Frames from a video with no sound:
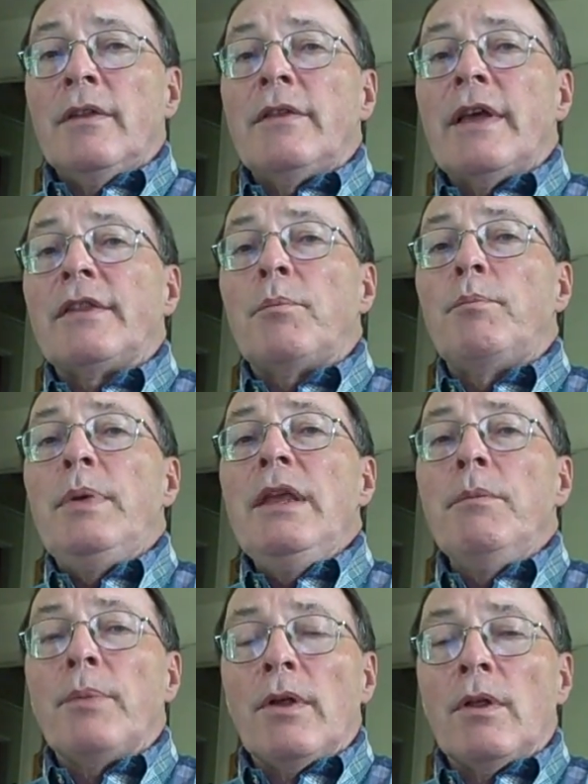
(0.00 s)
that the
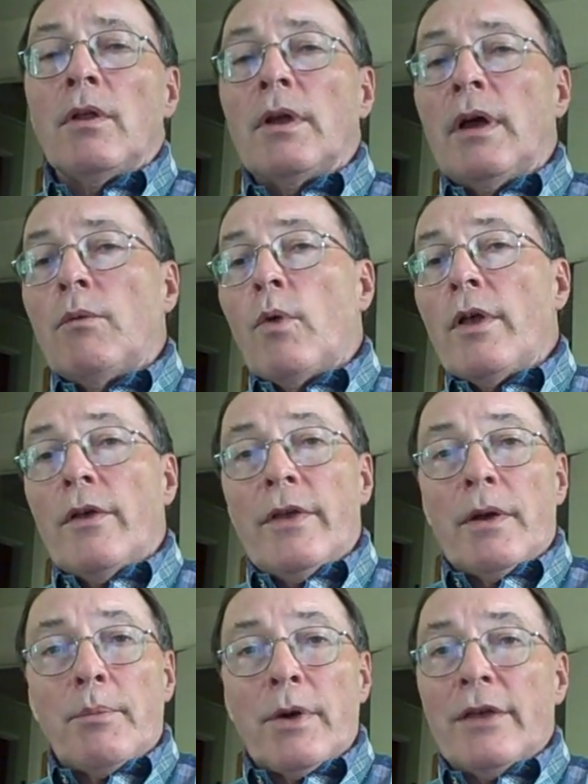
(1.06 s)
people, whether
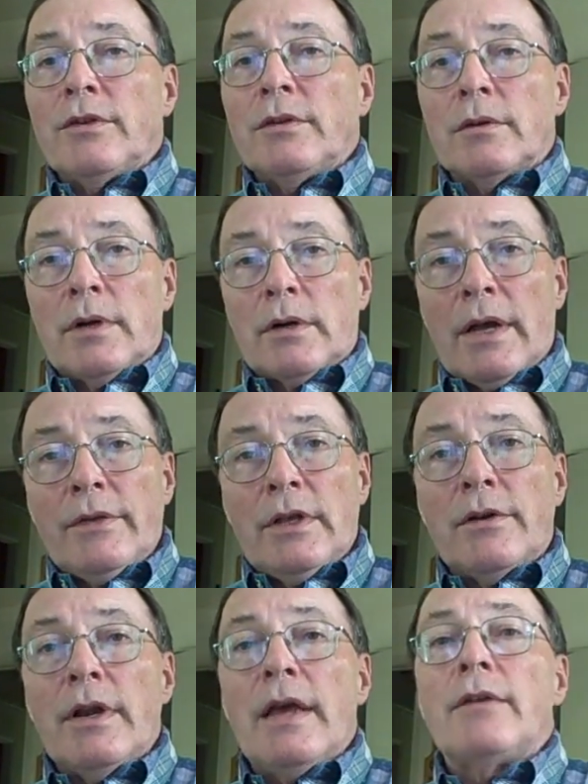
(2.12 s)
they're present or on the
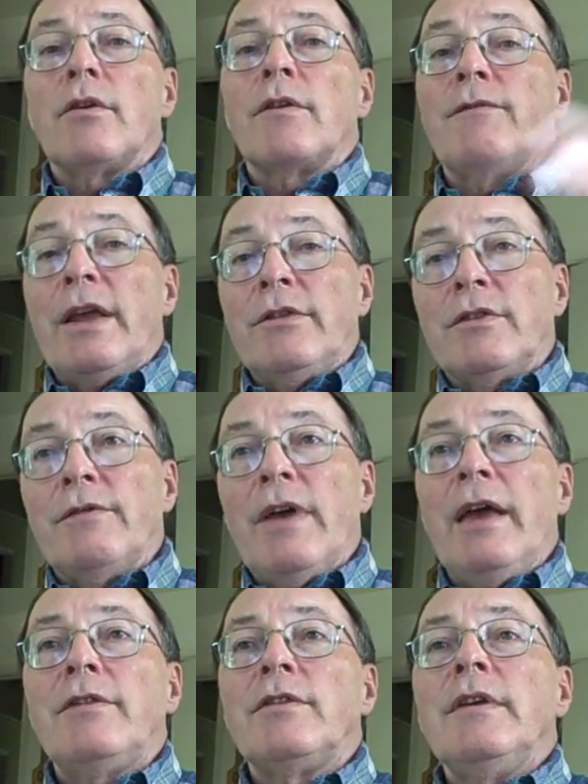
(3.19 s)
internet or face to
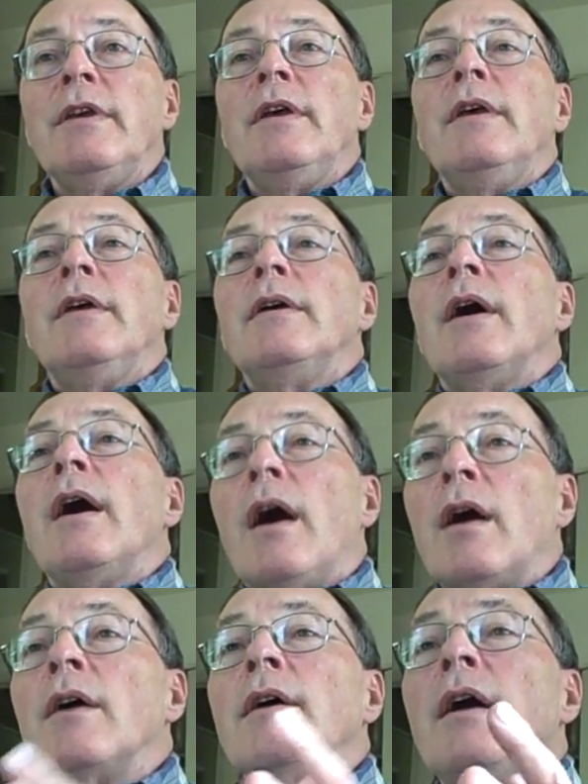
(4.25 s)
face,
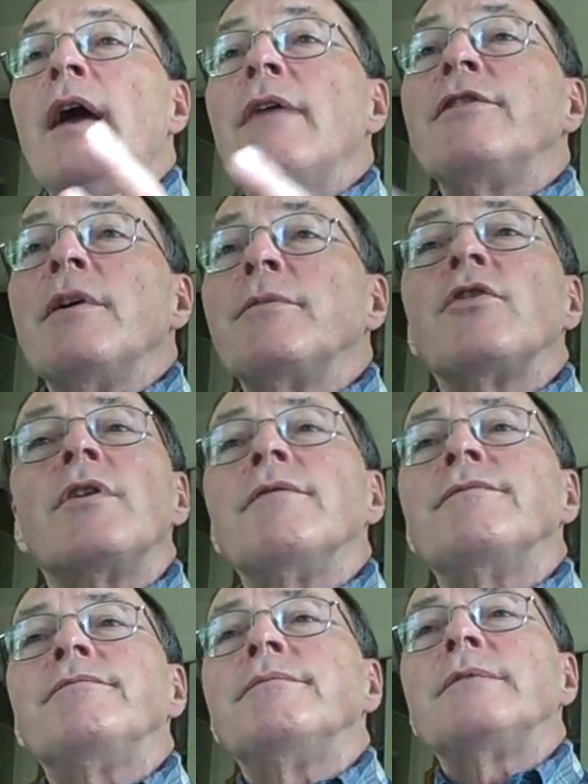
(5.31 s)
have some sort
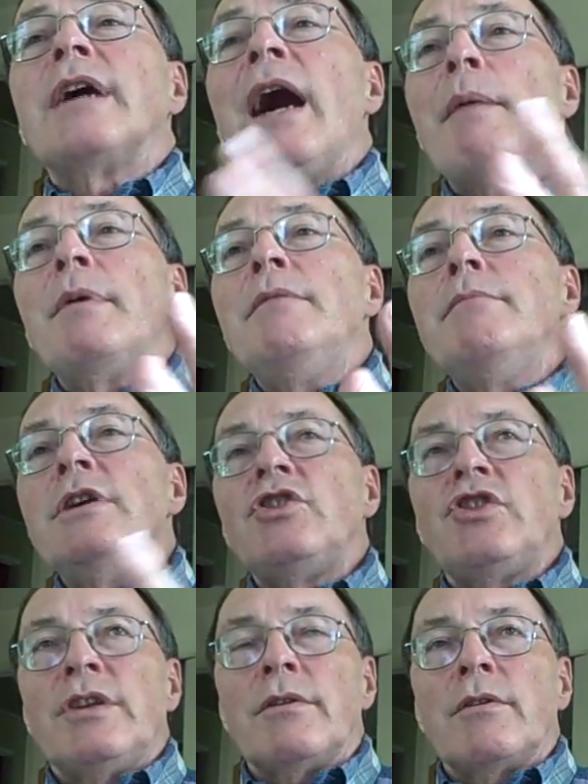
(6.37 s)
of common
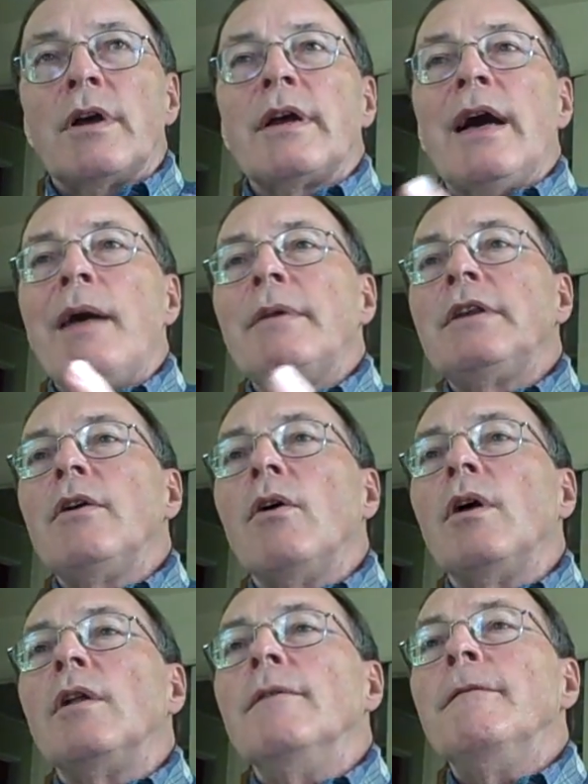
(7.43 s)
mission or a common
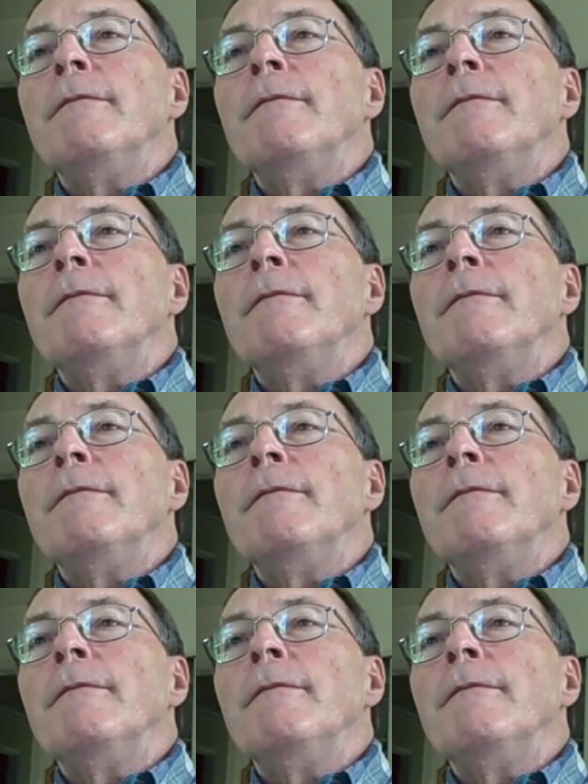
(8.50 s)
goal.